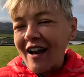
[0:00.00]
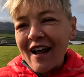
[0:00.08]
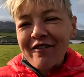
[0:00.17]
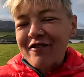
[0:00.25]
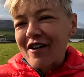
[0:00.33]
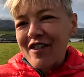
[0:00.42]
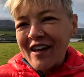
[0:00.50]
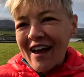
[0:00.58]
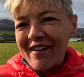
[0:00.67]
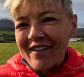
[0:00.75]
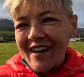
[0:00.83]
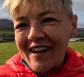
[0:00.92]
I left nothing
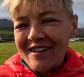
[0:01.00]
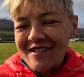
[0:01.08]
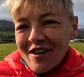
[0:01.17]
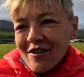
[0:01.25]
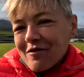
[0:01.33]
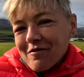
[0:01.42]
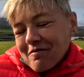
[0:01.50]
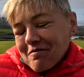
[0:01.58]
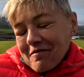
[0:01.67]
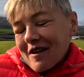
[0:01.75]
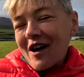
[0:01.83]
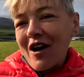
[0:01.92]
out there, so I
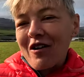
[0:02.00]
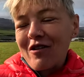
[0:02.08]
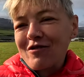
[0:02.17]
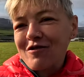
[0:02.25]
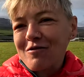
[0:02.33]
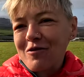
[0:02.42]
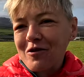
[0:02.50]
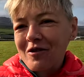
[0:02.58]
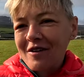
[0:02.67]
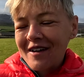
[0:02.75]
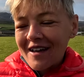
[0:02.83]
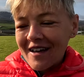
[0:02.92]
can't ask for
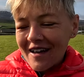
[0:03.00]
more.